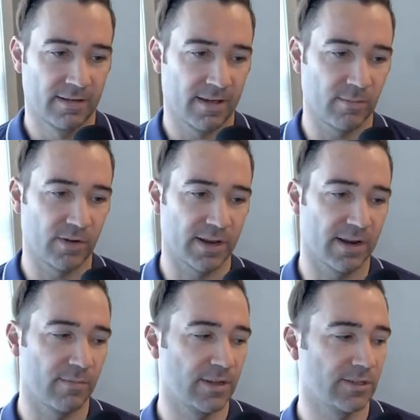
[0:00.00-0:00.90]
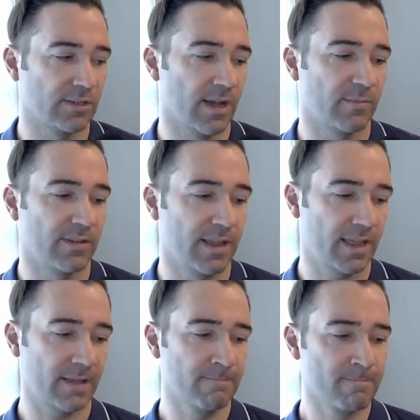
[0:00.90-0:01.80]
I'm looking at a bunch of jobs a
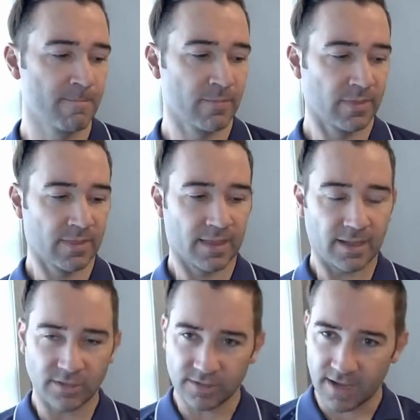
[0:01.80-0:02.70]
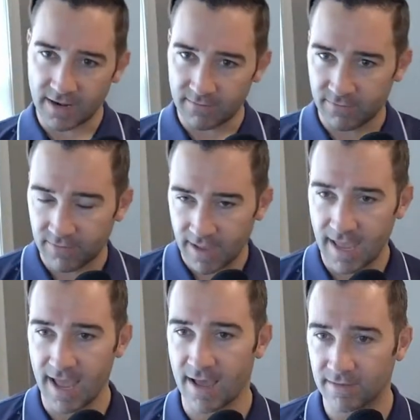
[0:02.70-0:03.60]
day, it just kind of
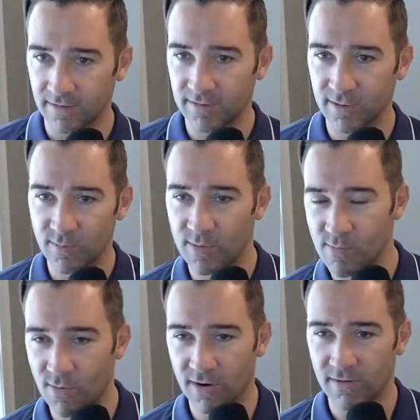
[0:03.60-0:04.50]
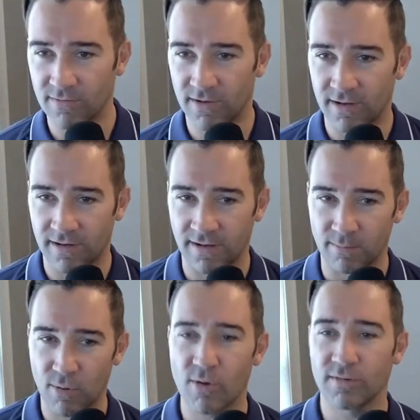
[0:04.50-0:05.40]
has a little bit more of a
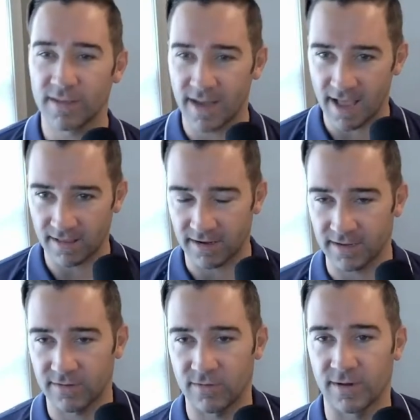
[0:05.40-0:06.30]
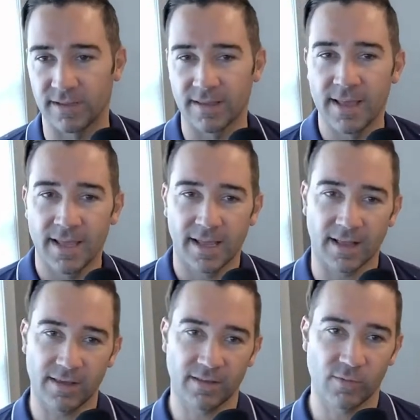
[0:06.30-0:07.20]
personality to it. And I
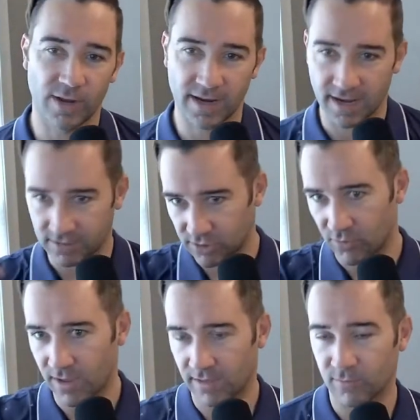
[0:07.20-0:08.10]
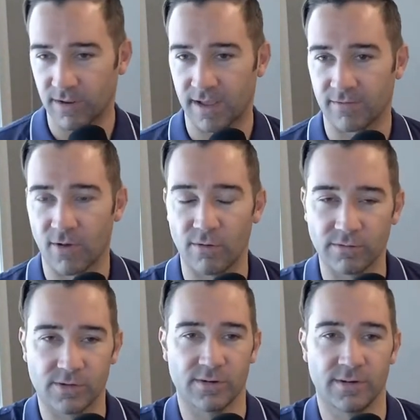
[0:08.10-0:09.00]
think it's a way to kind of showcase what kind of
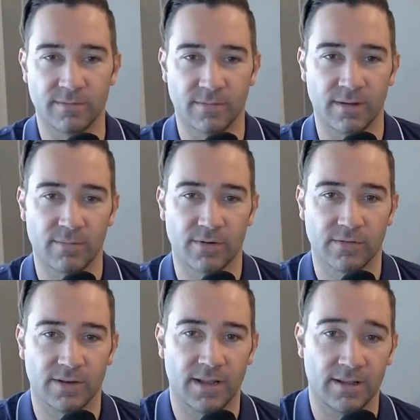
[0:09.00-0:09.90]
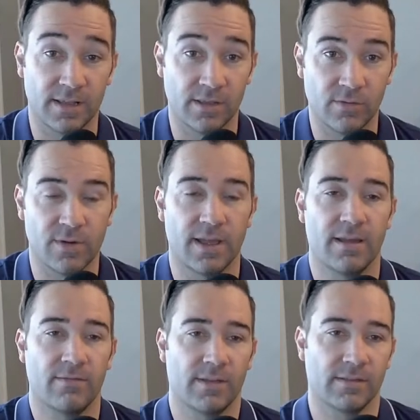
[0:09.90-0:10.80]
culture and personality you
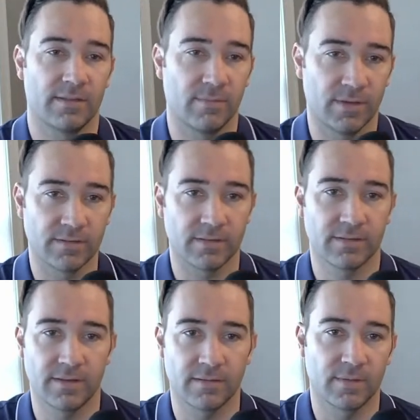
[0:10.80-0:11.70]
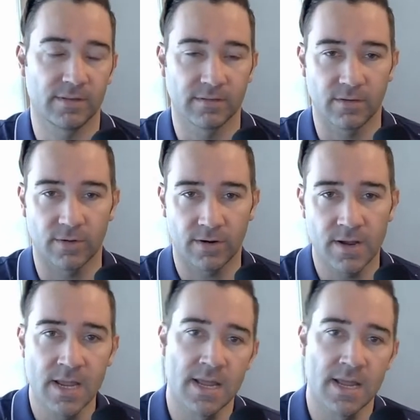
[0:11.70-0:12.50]
have as the business and business owner.